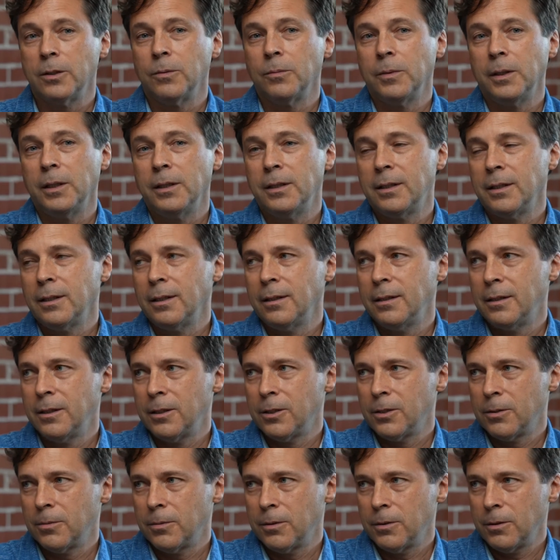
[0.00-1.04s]
we did
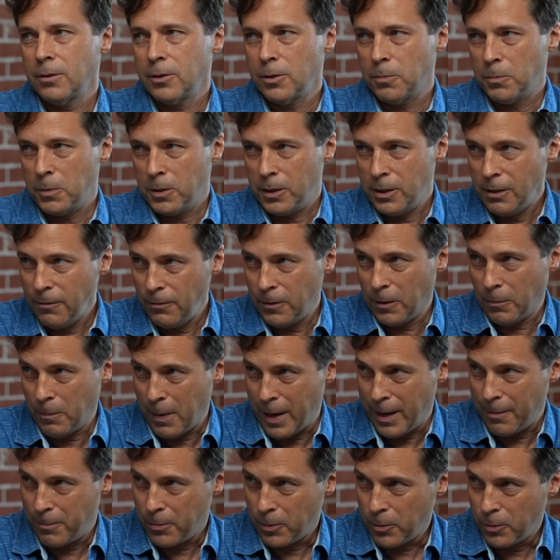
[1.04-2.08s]
this specific
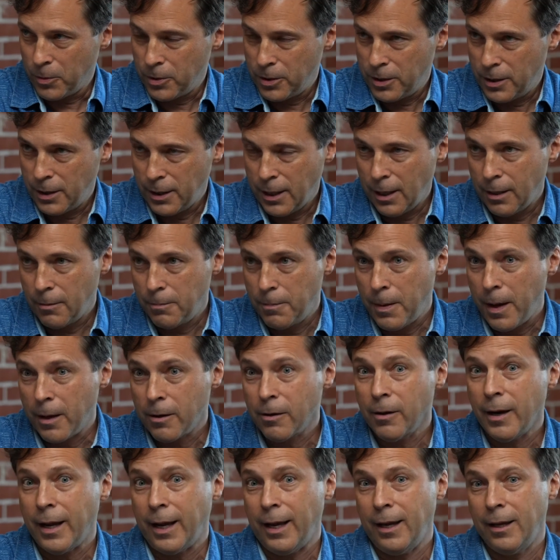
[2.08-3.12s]
paper was to get a
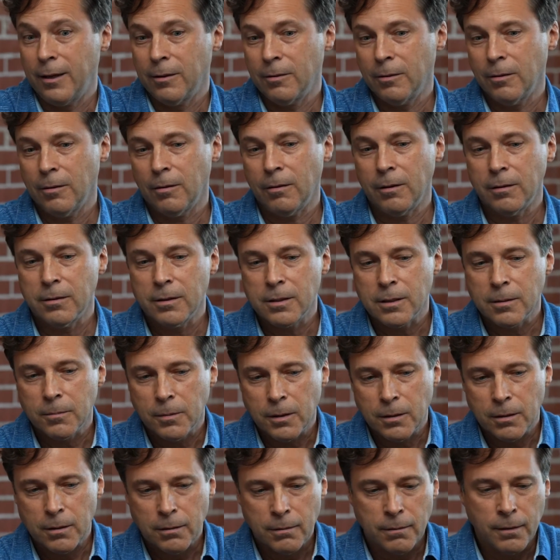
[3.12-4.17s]
better handle on some
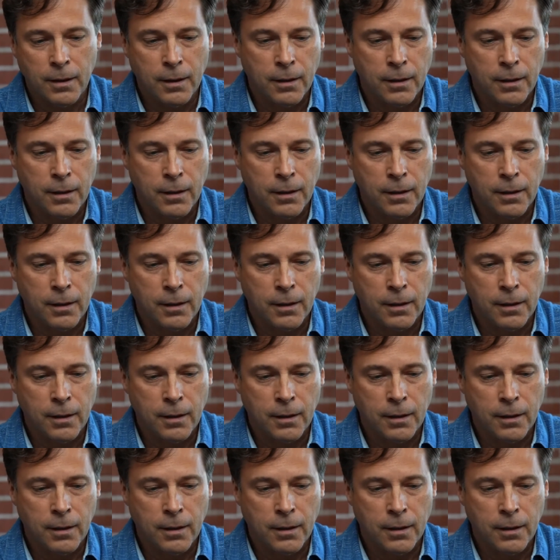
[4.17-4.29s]
of the